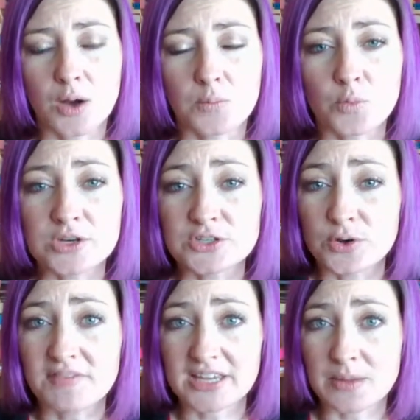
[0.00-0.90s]
We do
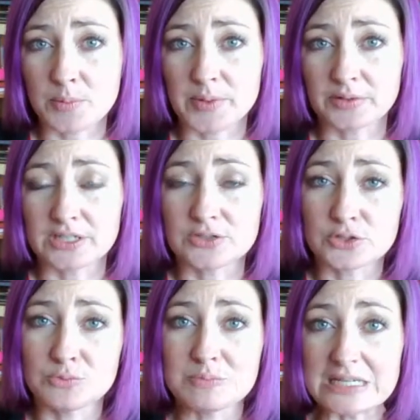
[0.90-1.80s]
have the capability
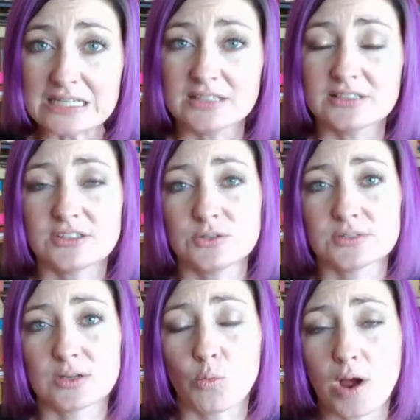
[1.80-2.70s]
to meet
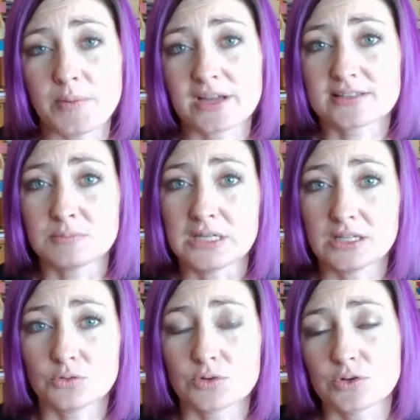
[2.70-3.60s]
using Webex
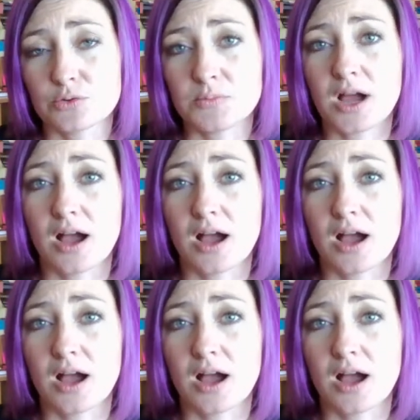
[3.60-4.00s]
meeting room.